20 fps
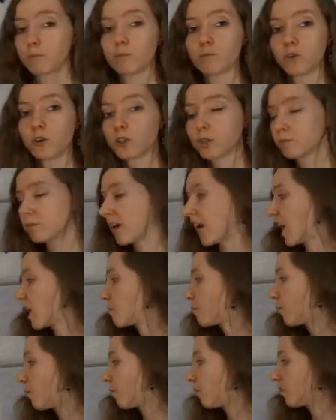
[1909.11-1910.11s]
to multiply
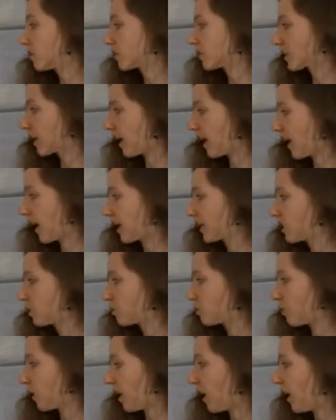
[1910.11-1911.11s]
both
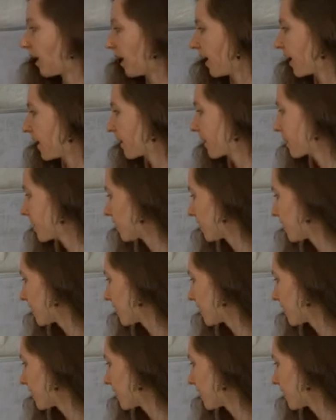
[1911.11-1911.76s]
sides by